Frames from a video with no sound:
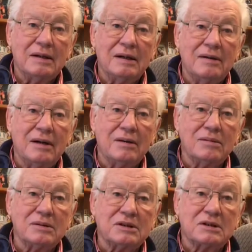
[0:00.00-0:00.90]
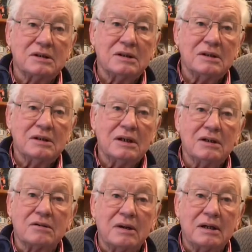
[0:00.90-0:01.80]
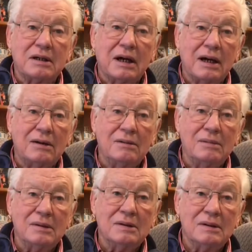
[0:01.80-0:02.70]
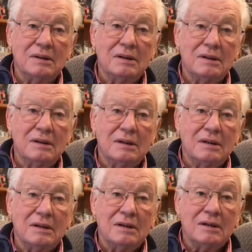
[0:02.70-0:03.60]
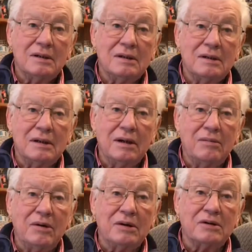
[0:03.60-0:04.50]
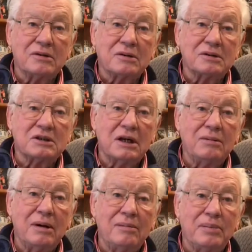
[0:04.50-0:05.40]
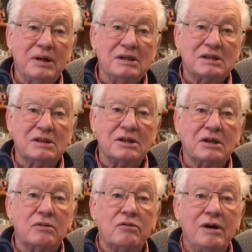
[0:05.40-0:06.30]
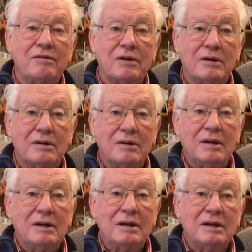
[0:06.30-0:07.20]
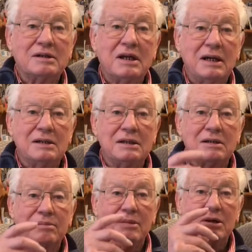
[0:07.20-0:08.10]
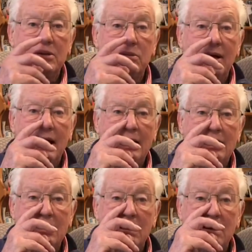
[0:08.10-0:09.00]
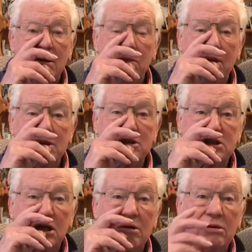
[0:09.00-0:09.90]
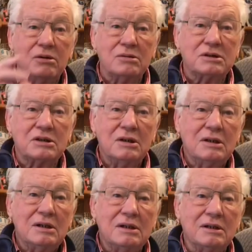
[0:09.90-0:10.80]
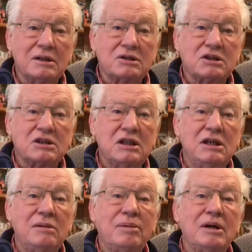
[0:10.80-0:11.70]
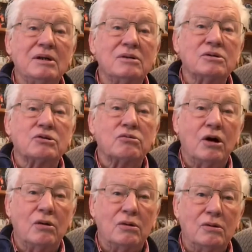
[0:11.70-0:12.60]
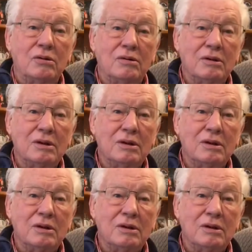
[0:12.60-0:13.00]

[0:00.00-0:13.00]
And there was a great calm. The hymn writer could say, when peace like a river attendeth my way, when sorrows like sea billows roll,